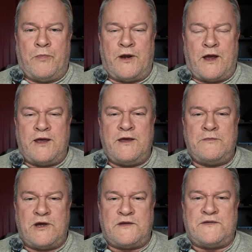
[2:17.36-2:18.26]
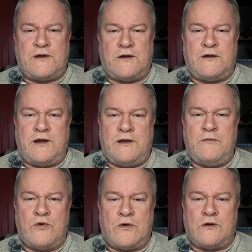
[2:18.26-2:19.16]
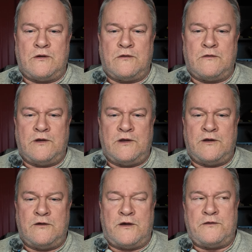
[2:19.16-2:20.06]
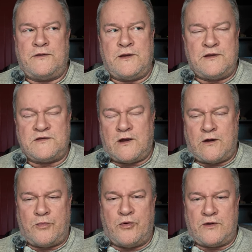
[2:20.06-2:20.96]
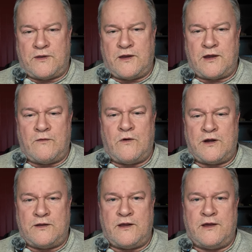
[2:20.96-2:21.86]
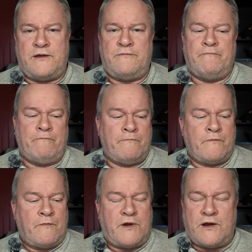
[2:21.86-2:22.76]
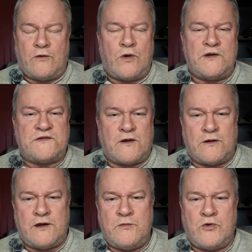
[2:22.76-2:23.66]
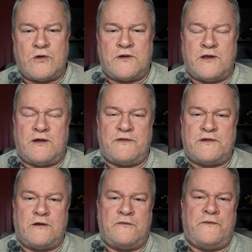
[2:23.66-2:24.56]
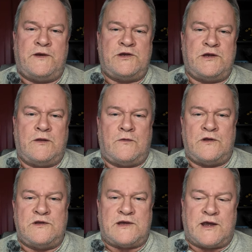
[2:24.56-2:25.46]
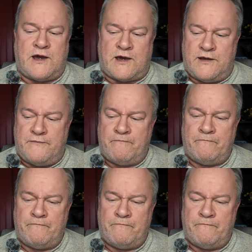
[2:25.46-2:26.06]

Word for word: But I am not starting anymore, you know, other than this carport thing. I wanted that. But I don't want to start anymore until I start finishing the ones I got.